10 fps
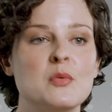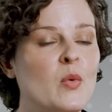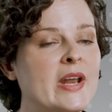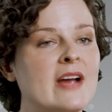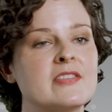
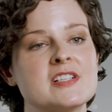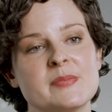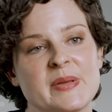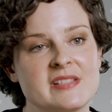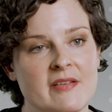whatever
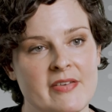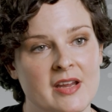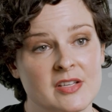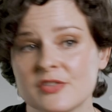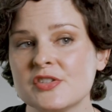specific
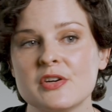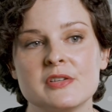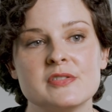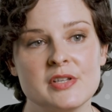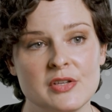
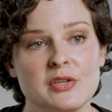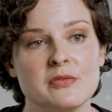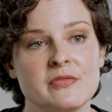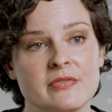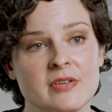concerns
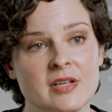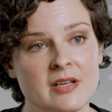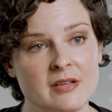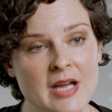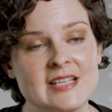you've
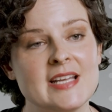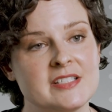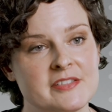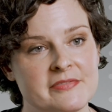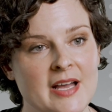
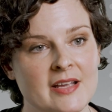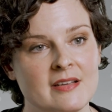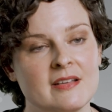identified,